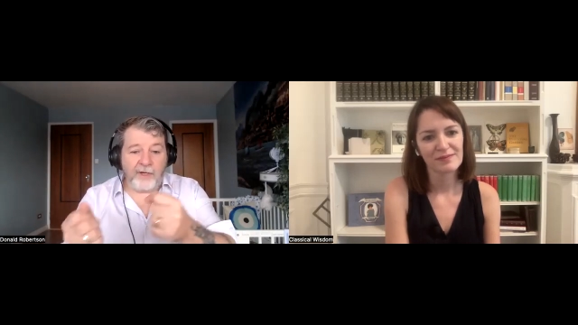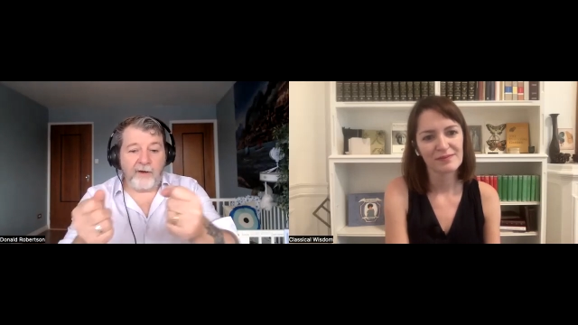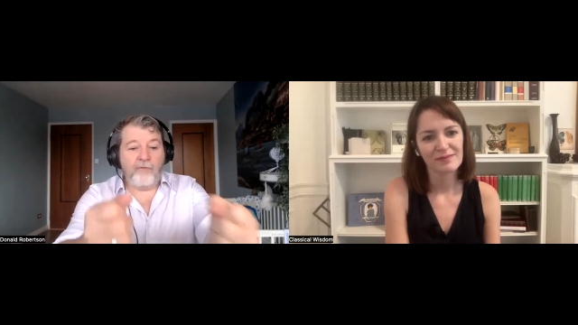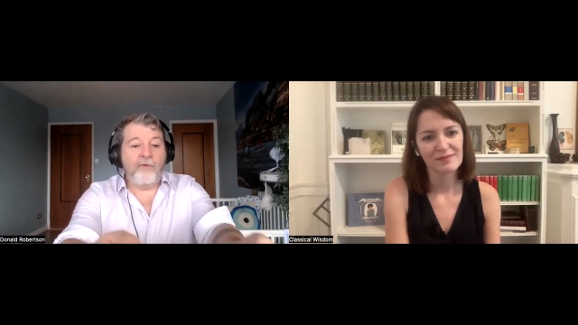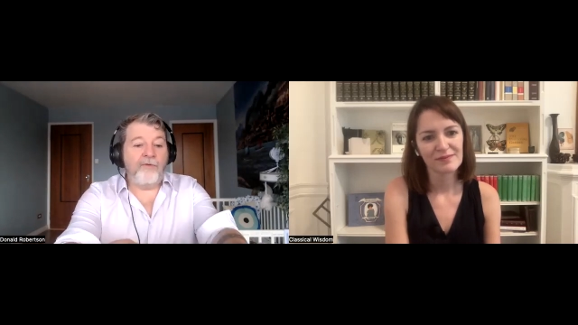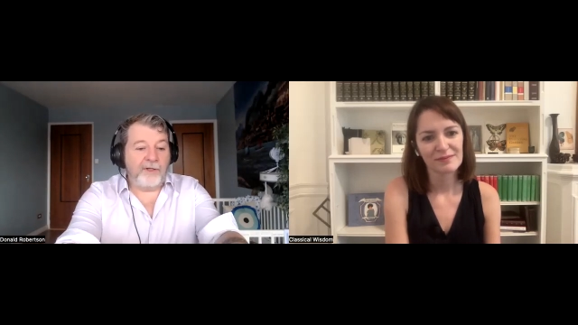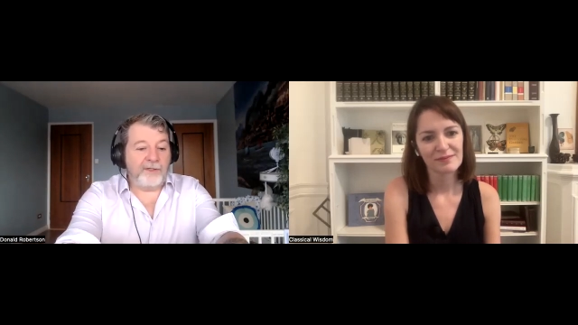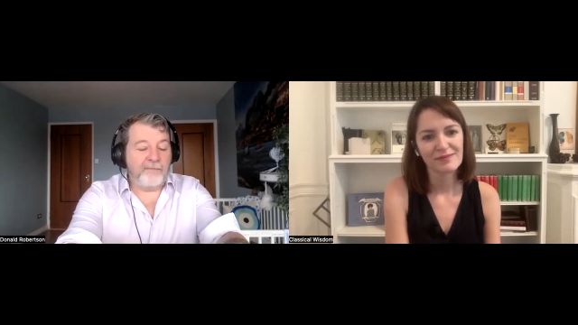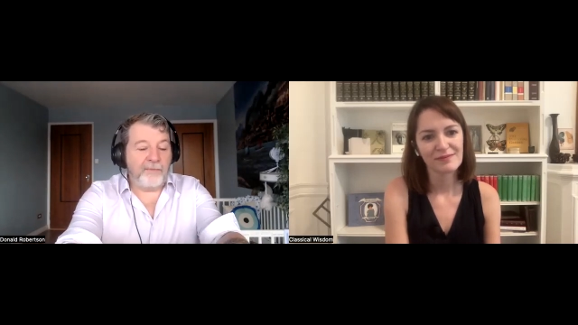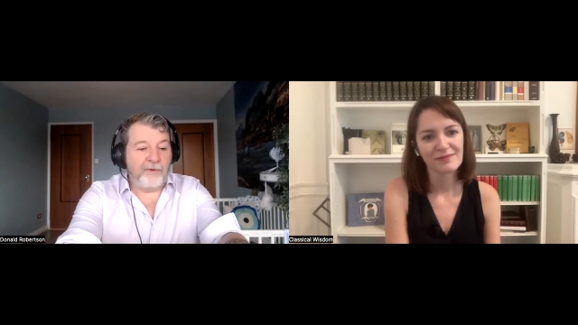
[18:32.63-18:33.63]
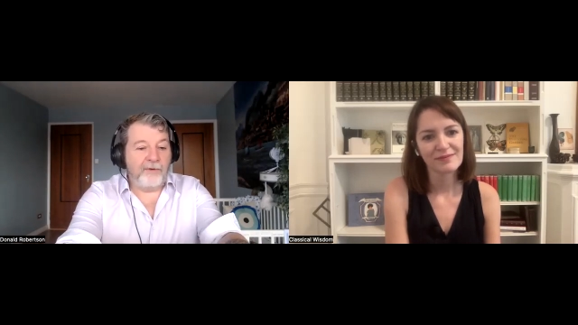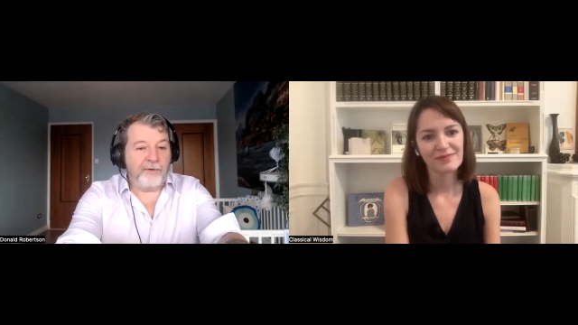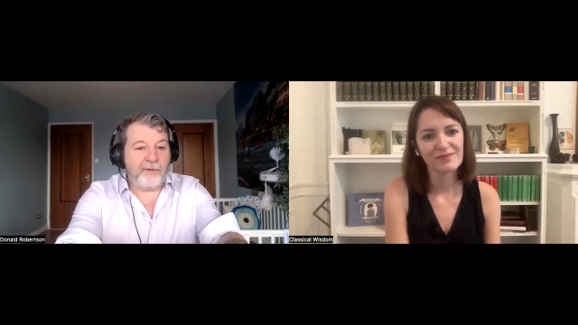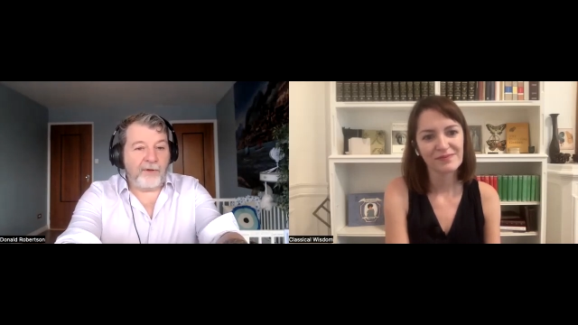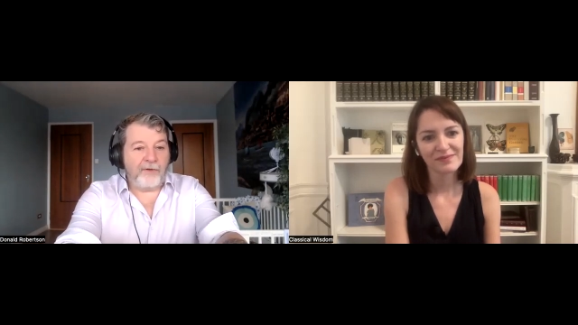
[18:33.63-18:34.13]
Speaker 1: I wrote this book
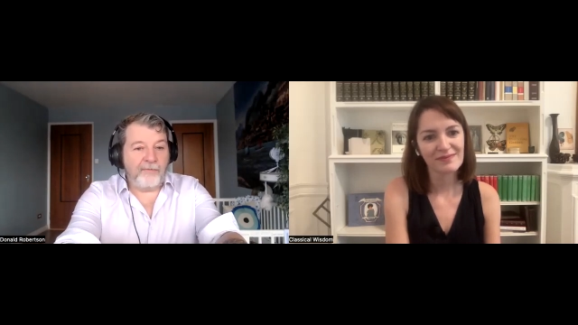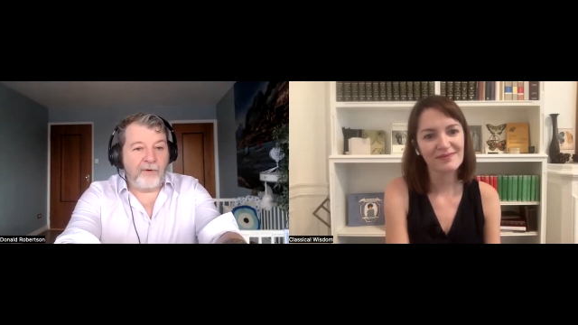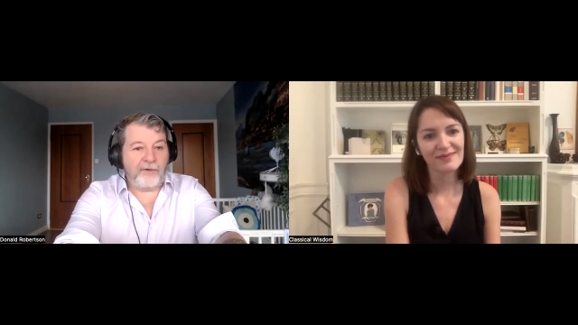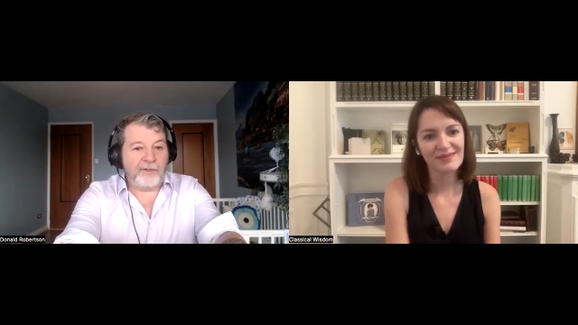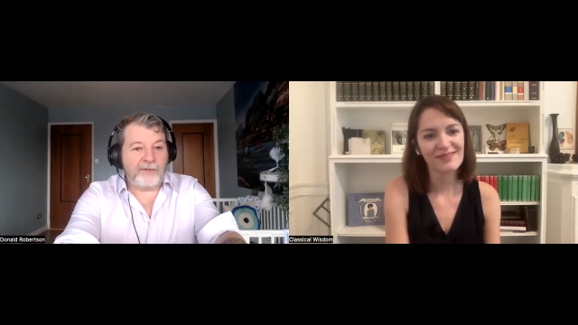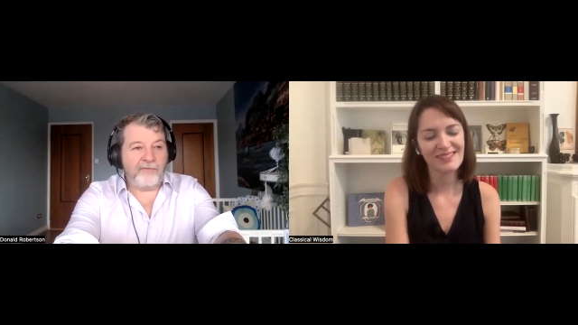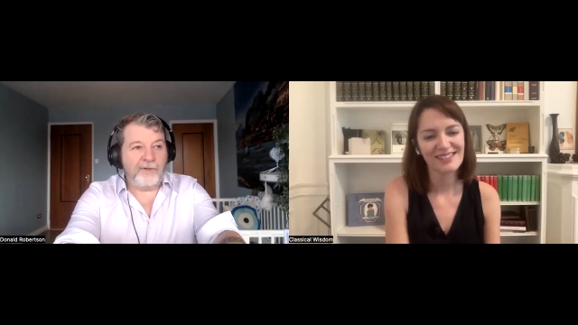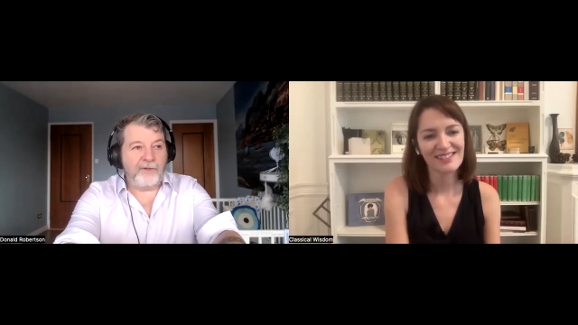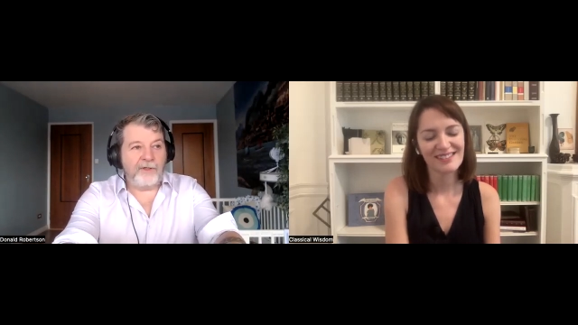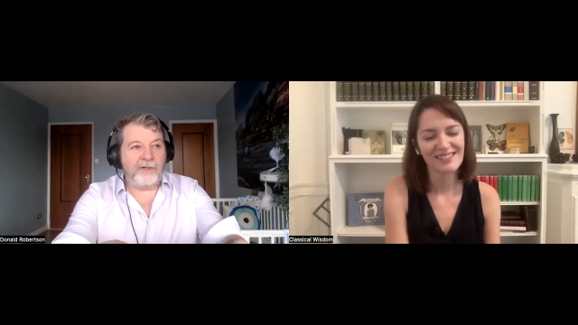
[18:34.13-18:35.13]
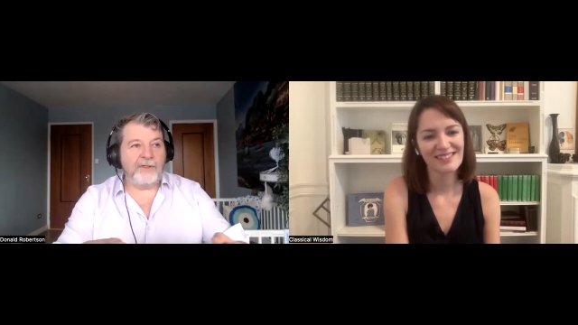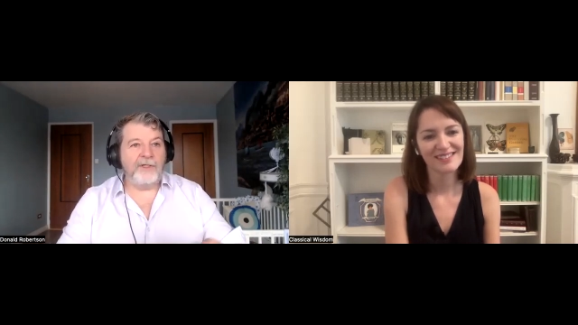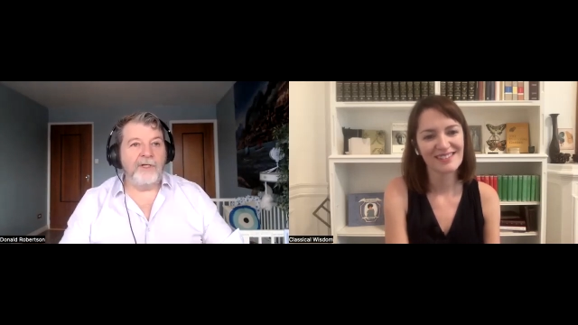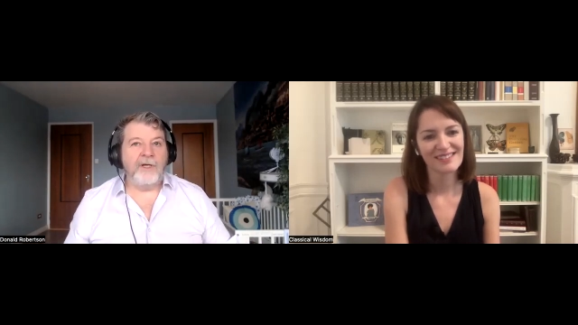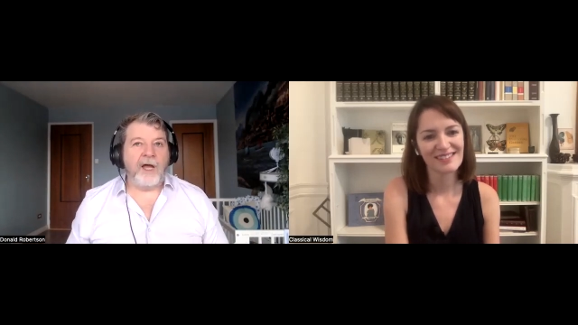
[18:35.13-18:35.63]
about Marcus Aurelius,
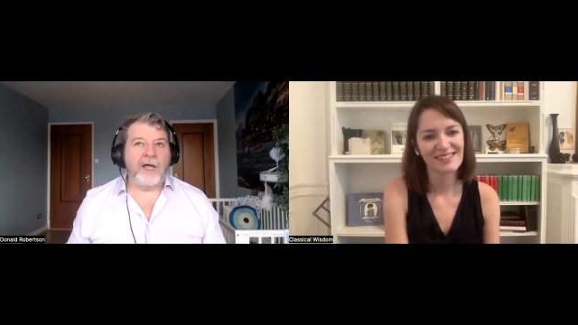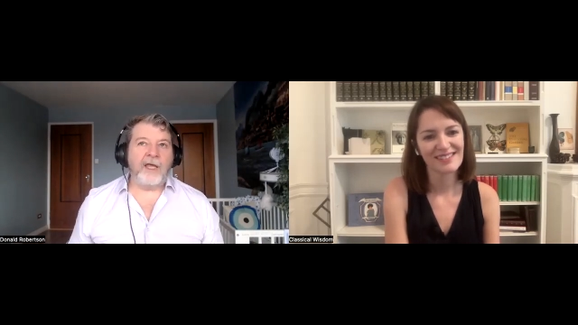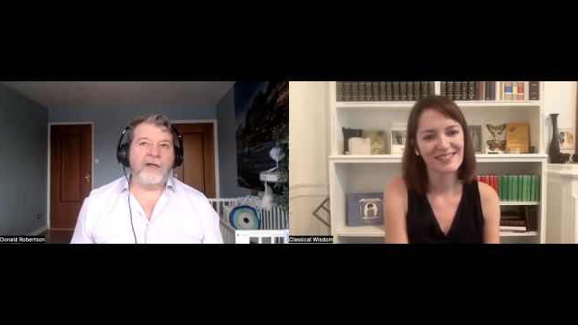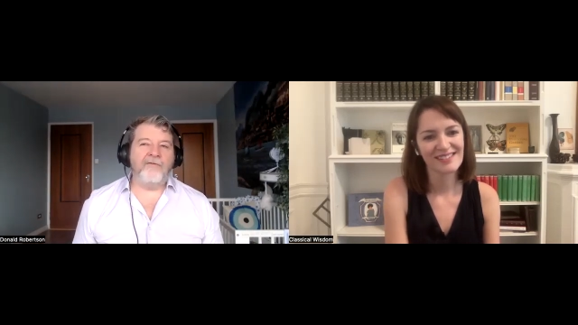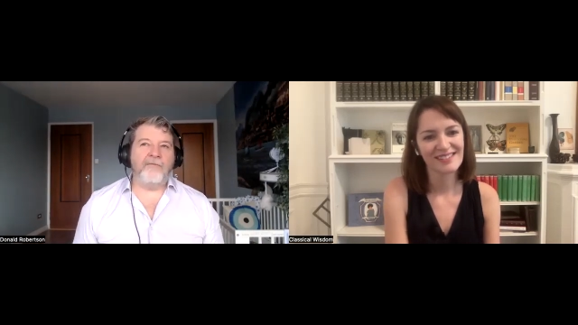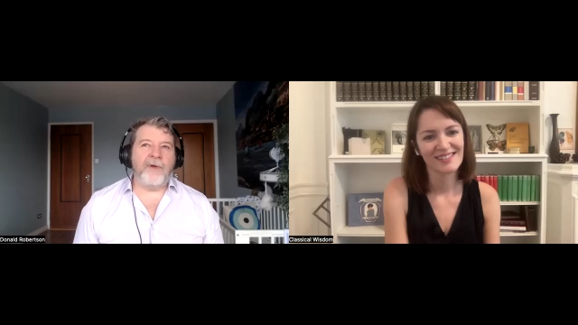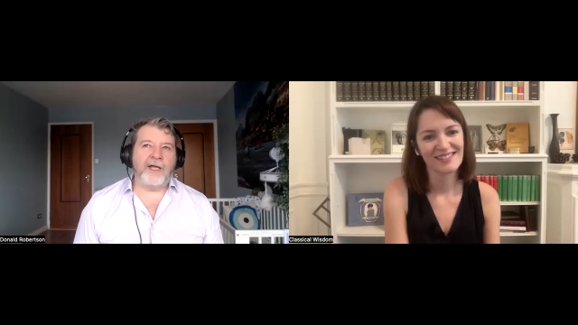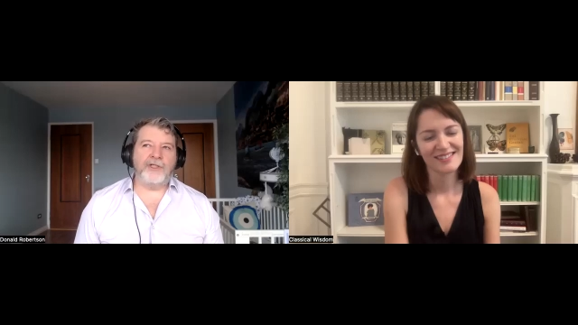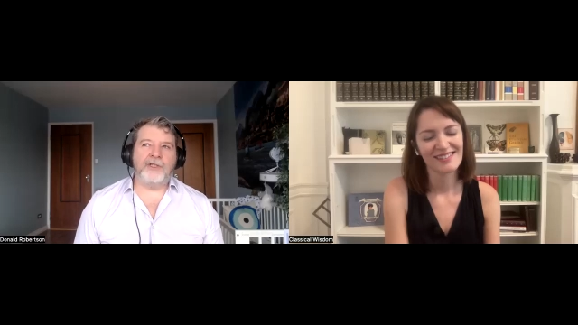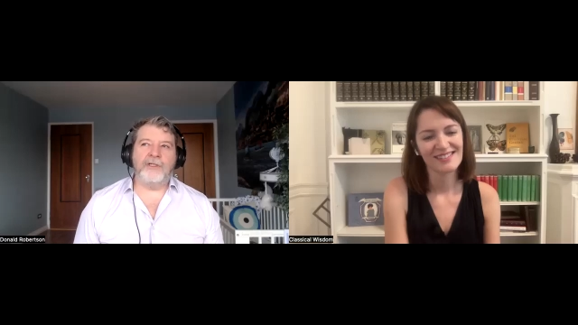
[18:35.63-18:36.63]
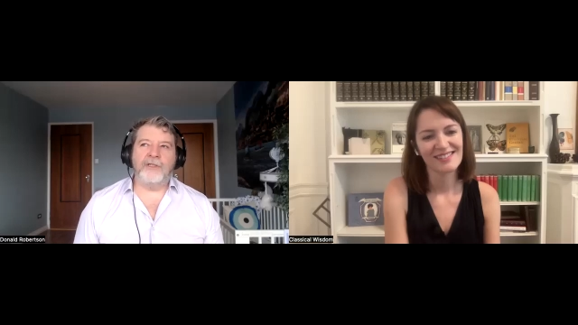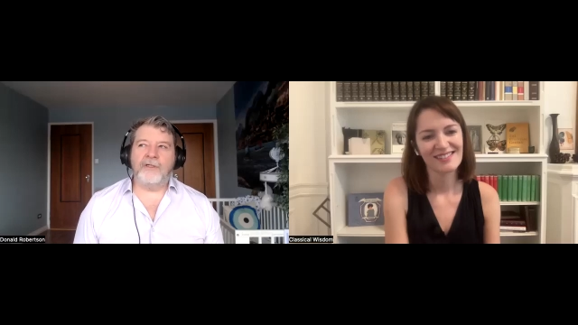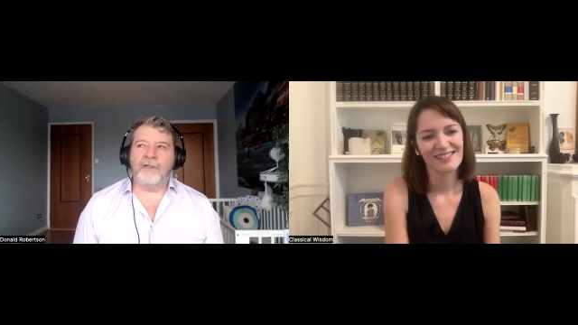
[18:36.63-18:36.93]
I kind of imagine